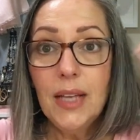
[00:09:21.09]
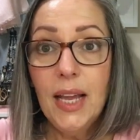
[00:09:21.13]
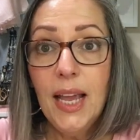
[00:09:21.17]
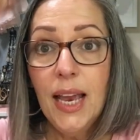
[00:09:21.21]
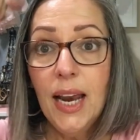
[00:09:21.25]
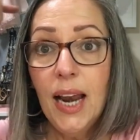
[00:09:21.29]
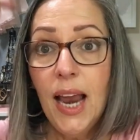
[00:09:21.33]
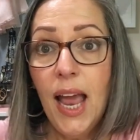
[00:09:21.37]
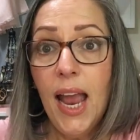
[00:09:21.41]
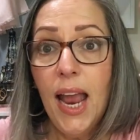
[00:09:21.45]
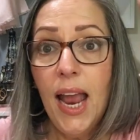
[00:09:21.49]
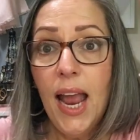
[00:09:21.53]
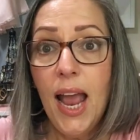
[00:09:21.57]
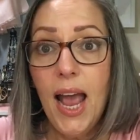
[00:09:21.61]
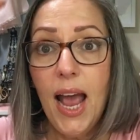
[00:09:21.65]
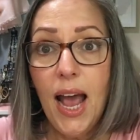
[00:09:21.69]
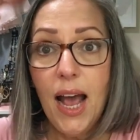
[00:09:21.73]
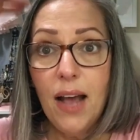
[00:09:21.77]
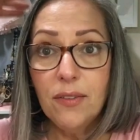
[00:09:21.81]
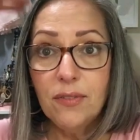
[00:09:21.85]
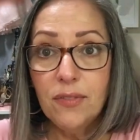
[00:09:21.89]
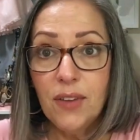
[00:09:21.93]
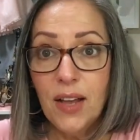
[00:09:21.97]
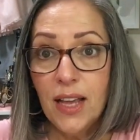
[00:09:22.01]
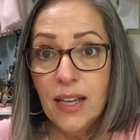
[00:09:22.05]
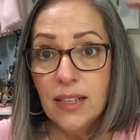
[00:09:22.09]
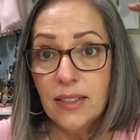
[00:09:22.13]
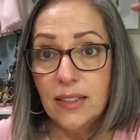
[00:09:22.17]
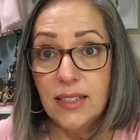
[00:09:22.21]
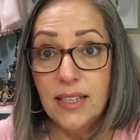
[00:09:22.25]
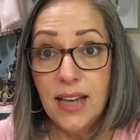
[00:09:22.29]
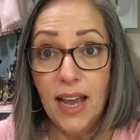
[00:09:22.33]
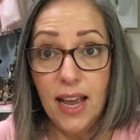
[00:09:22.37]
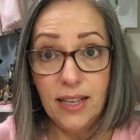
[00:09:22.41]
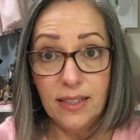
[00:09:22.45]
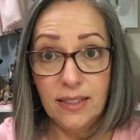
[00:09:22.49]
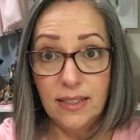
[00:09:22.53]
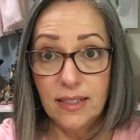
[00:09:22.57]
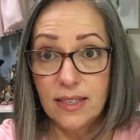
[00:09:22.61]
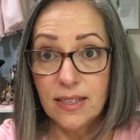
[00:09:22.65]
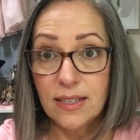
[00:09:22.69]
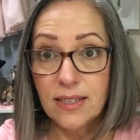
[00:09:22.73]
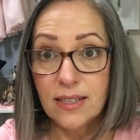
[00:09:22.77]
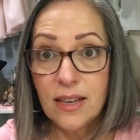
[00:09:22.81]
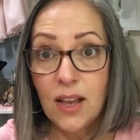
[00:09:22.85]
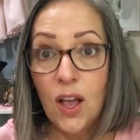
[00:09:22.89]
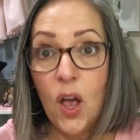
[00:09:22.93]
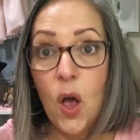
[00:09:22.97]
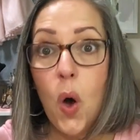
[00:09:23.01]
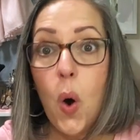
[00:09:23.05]
and I have
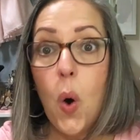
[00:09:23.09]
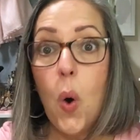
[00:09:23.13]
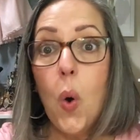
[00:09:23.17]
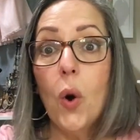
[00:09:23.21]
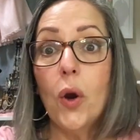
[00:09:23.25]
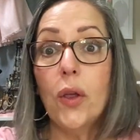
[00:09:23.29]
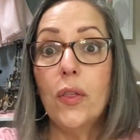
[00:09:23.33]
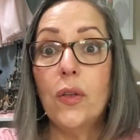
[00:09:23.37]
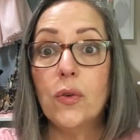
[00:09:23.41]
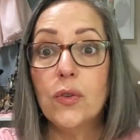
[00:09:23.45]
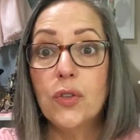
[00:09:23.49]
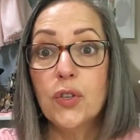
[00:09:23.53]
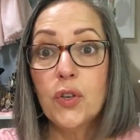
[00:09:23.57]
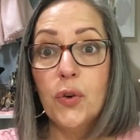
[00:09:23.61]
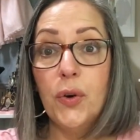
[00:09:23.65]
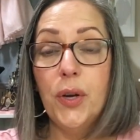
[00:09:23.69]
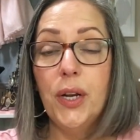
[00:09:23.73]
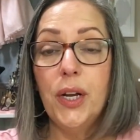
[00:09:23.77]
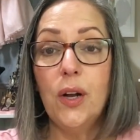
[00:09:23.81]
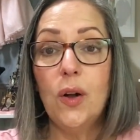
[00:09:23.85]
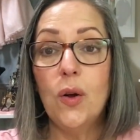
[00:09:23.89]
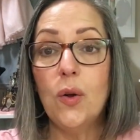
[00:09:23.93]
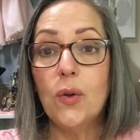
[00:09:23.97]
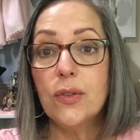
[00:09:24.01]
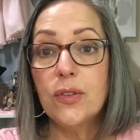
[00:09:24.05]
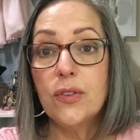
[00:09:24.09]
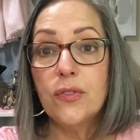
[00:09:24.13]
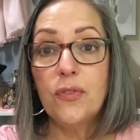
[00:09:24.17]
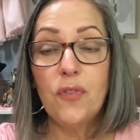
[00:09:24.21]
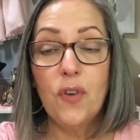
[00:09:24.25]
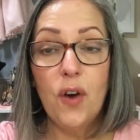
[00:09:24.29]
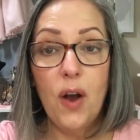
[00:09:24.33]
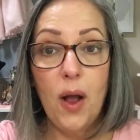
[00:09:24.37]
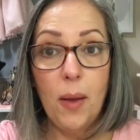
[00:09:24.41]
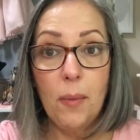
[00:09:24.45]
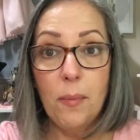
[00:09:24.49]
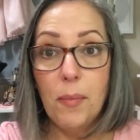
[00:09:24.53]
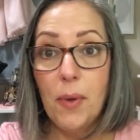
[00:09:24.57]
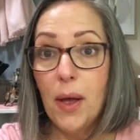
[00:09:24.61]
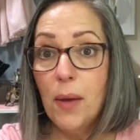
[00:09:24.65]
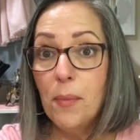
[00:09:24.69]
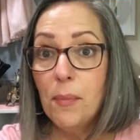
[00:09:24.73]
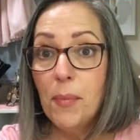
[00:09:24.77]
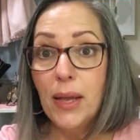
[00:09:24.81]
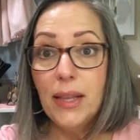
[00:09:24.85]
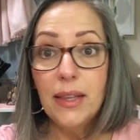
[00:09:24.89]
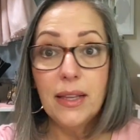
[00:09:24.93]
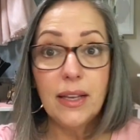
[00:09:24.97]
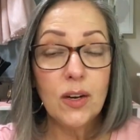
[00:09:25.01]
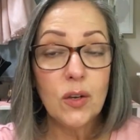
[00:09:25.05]
dents or those crinkles from
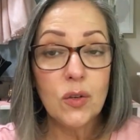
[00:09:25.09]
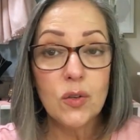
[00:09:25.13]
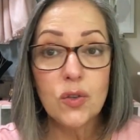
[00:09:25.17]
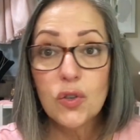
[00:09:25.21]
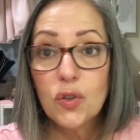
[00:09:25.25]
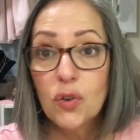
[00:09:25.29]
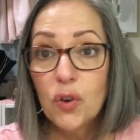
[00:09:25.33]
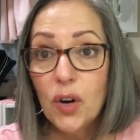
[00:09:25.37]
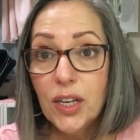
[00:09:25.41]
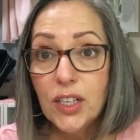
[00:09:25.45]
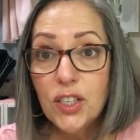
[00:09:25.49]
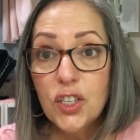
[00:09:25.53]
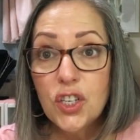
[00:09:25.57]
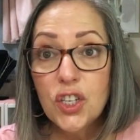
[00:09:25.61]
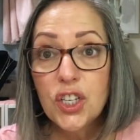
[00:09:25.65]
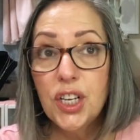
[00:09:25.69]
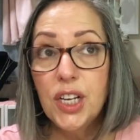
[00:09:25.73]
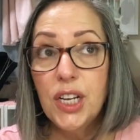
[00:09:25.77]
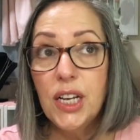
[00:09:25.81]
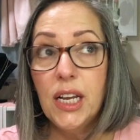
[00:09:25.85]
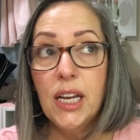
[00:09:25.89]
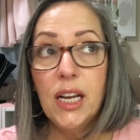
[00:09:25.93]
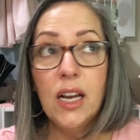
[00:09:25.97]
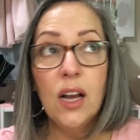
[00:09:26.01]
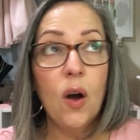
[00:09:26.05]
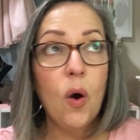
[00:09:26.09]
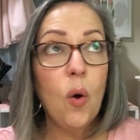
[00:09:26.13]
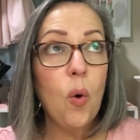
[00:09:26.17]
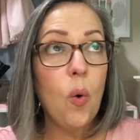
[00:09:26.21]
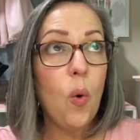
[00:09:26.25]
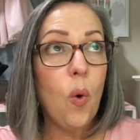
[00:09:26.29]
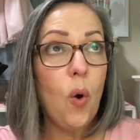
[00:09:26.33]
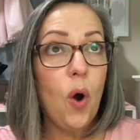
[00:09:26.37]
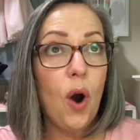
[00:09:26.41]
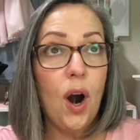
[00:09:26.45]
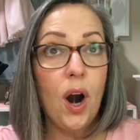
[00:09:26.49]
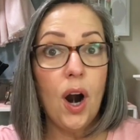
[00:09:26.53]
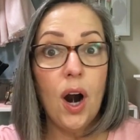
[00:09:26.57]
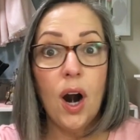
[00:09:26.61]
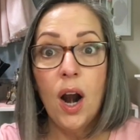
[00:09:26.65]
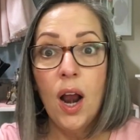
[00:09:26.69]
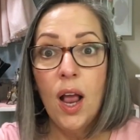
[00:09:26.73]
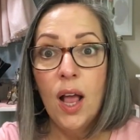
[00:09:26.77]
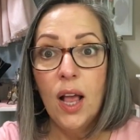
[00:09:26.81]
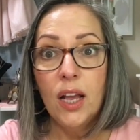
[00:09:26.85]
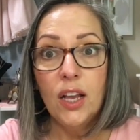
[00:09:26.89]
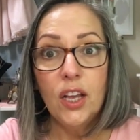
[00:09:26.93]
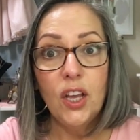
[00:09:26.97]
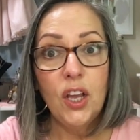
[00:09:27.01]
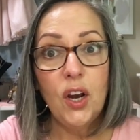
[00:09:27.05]
my little scrunchie or
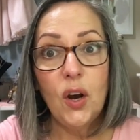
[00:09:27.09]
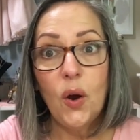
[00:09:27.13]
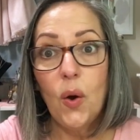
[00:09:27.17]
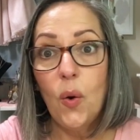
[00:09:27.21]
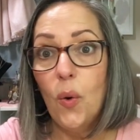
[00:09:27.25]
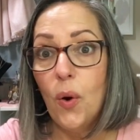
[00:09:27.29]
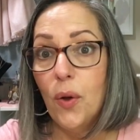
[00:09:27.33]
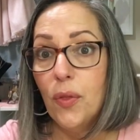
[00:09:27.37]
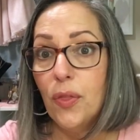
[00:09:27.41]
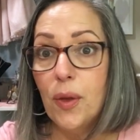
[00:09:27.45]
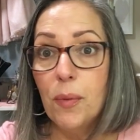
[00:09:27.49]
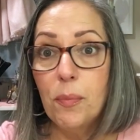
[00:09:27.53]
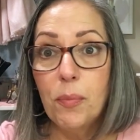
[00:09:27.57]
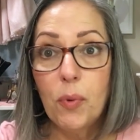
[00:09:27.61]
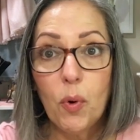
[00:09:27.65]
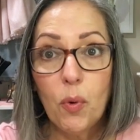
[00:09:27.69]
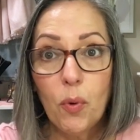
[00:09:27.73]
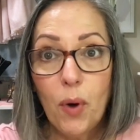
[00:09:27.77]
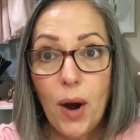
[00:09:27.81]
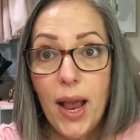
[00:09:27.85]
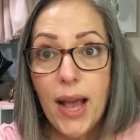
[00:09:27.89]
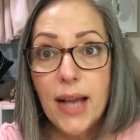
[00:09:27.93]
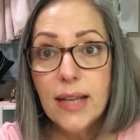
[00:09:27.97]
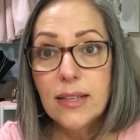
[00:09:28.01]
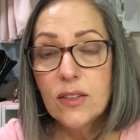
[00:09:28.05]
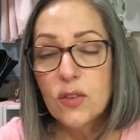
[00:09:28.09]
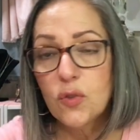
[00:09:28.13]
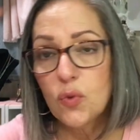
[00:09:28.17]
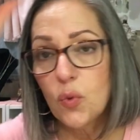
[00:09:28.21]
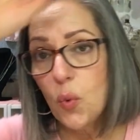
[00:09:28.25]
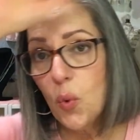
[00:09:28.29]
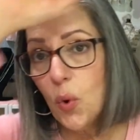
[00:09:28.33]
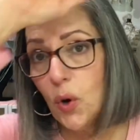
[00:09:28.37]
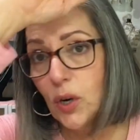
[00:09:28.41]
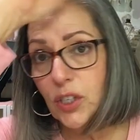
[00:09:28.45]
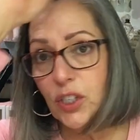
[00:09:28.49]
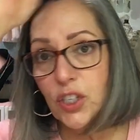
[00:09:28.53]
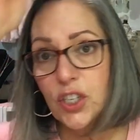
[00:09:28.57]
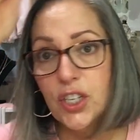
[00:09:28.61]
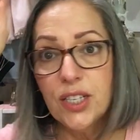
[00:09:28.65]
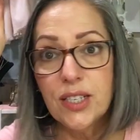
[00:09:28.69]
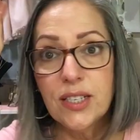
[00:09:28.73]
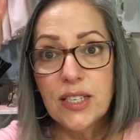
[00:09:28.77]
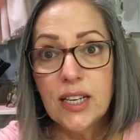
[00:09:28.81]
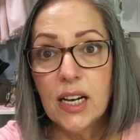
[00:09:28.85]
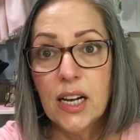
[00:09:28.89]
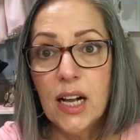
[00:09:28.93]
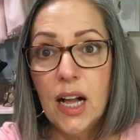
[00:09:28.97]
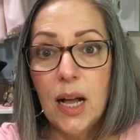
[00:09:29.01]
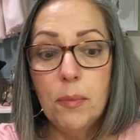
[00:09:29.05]
you know the barrettes or
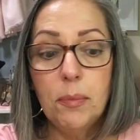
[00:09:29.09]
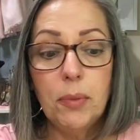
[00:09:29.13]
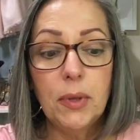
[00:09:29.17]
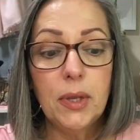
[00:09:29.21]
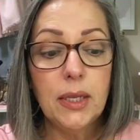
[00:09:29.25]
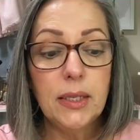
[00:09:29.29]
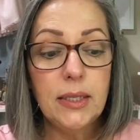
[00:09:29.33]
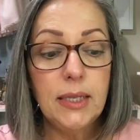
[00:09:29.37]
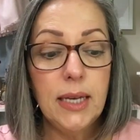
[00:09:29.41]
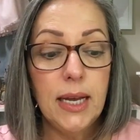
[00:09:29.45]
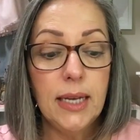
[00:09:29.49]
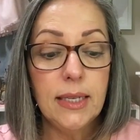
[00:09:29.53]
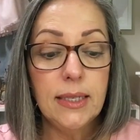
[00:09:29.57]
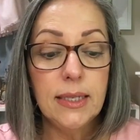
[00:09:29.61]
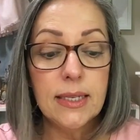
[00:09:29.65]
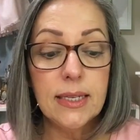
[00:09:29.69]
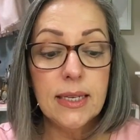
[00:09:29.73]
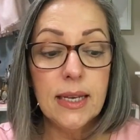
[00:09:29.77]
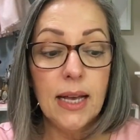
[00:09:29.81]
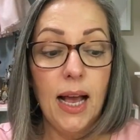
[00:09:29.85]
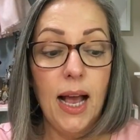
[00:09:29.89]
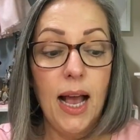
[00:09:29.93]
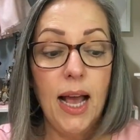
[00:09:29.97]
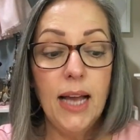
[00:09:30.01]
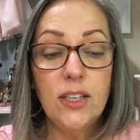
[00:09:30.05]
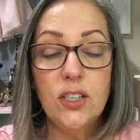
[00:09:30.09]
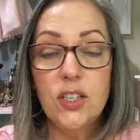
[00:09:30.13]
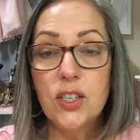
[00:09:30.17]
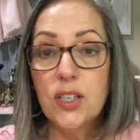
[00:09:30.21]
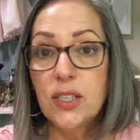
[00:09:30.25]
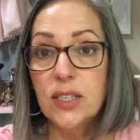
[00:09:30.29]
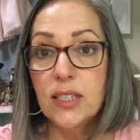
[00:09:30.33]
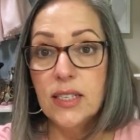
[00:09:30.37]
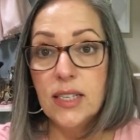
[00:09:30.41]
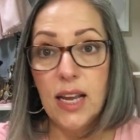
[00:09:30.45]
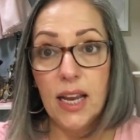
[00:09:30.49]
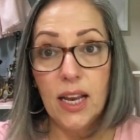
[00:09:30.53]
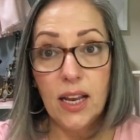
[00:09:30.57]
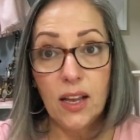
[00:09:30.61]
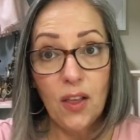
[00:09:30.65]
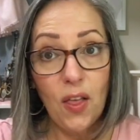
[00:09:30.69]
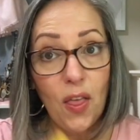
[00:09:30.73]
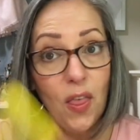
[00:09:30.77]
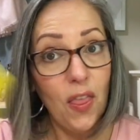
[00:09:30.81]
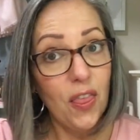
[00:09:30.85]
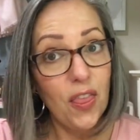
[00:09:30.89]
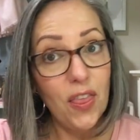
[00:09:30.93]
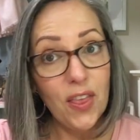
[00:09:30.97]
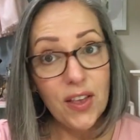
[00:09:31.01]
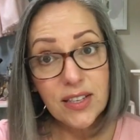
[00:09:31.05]
just a couple of dents I just take
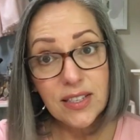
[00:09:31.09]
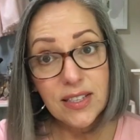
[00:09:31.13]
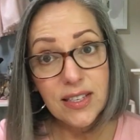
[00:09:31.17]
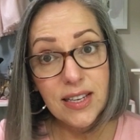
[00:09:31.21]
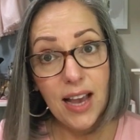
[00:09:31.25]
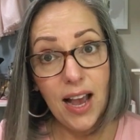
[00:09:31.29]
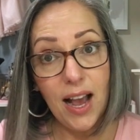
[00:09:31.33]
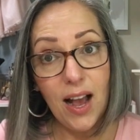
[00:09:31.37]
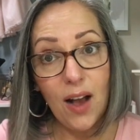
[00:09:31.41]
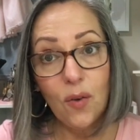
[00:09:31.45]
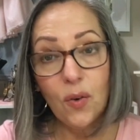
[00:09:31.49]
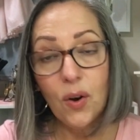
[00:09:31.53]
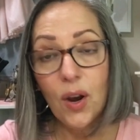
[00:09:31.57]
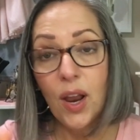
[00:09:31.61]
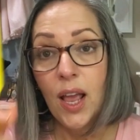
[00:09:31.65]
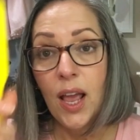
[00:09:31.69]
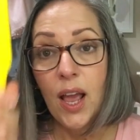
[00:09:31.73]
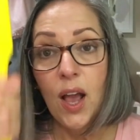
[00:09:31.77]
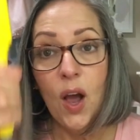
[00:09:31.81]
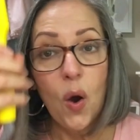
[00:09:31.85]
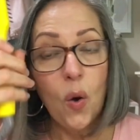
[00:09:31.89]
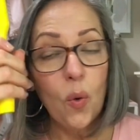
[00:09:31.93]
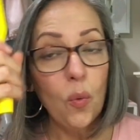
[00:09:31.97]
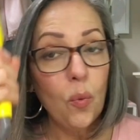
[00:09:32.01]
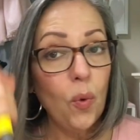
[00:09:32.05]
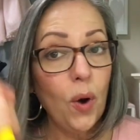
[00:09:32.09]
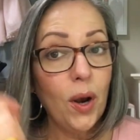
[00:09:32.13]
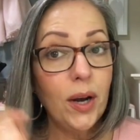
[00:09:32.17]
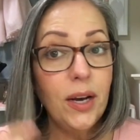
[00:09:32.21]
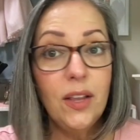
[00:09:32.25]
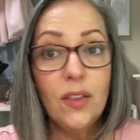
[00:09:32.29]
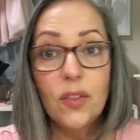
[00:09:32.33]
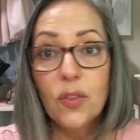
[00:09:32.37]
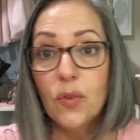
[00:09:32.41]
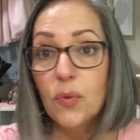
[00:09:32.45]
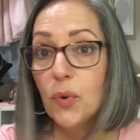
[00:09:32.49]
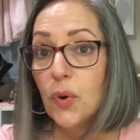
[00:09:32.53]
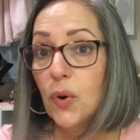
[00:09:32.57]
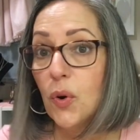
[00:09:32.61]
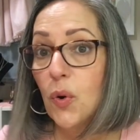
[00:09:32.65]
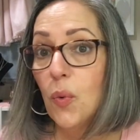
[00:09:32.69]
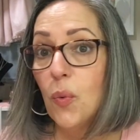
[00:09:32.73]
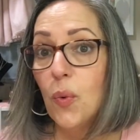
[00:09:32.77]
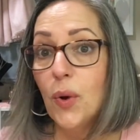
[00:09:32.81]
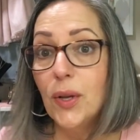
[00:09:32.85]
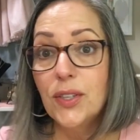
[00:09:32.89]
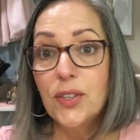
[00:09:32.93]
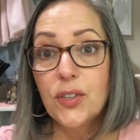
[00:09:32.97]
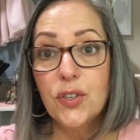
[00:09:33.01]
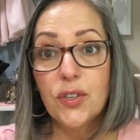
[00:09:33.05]
this out run it through
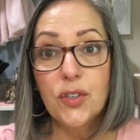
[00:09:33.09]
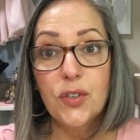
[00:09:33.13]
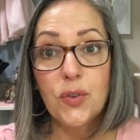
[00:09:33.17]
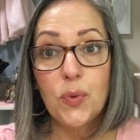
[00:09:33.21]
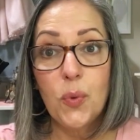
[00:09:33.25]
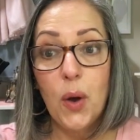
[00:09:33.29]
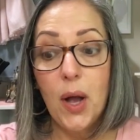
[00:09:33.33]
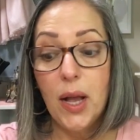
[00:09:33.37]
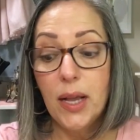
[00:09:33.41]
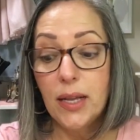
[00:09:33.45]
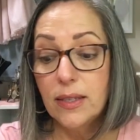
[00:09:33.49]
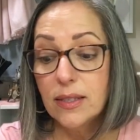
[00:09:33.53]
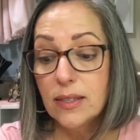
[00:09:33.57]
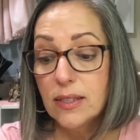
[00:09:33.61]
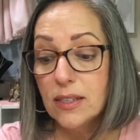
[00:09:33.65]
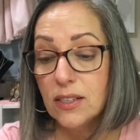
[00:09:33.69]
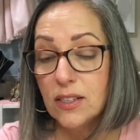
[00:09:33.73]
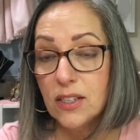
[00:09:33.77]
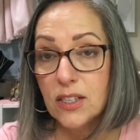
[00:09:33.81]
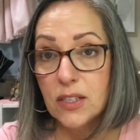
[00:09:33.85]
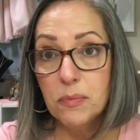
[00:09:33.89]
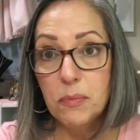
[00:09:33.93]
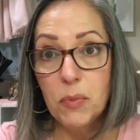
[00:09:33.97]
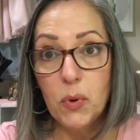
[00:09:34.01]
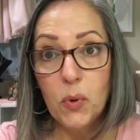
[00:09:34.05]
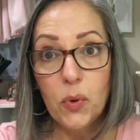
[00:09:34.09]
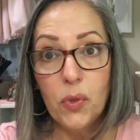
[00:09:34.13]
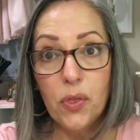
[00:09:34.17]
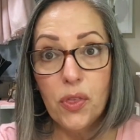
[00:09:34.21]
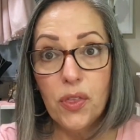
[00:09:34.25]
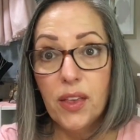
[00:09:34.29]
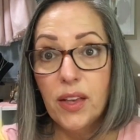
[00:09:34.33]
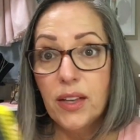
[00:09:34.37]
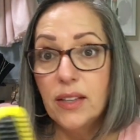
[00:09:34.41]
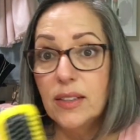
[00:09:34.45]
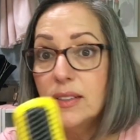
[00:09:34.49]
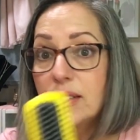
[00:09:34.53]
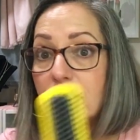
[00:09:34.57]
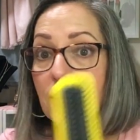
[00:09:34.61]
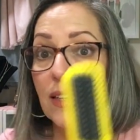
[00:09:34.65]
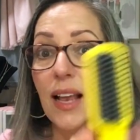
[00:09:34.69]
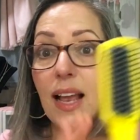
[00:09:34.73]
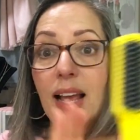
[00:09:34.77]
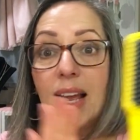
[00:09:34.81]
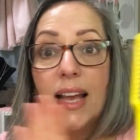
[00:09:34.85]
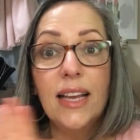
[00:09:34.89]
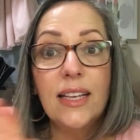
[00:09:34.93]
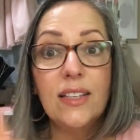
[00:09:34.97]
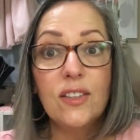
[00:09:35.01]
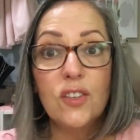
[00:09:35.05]
once or twice smooth it
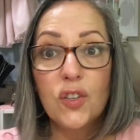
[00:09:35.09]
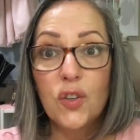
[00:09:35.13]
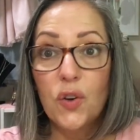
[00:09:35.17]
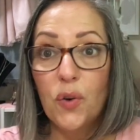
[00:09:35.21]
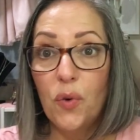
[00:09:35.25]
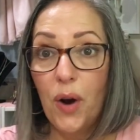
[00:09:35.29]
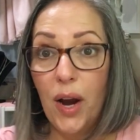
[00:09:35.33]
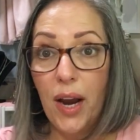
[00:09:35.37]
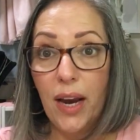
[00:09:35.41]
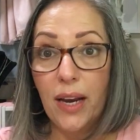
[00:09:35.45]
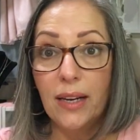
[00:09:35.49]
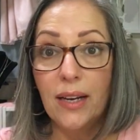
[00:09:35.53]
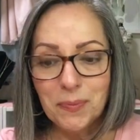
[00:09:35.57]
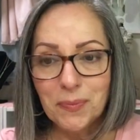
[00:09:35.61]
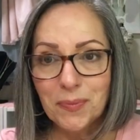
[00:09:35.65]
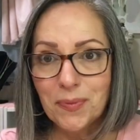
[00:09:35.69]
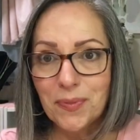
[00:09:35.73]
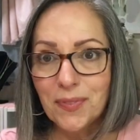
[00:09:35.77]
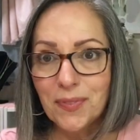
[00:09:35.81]
it's great.